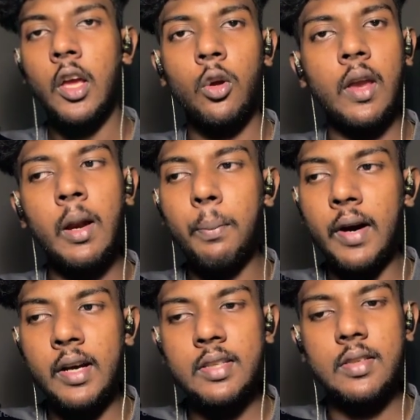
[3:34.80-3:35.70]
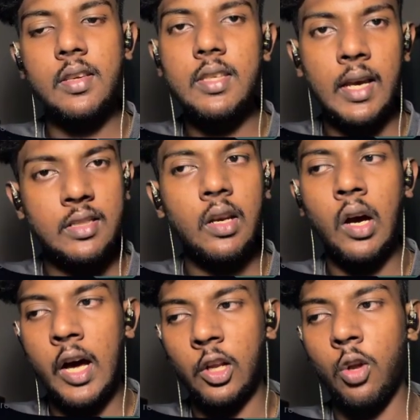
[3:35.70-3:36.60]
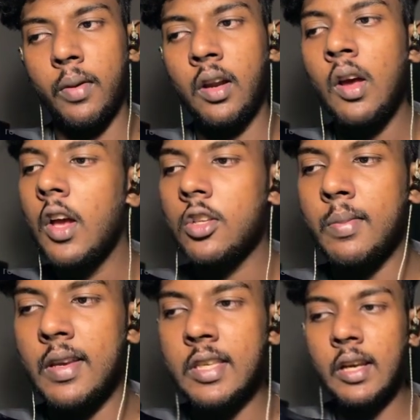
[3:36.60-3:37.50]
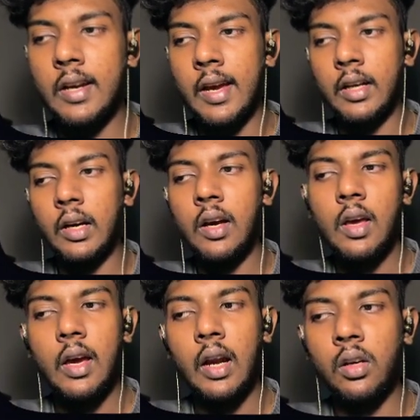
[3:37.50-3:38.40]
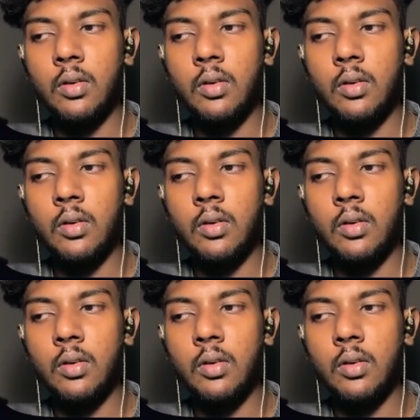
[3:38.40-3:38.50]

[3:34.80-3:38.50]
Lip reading: you can pass this as an argument. So basically data, and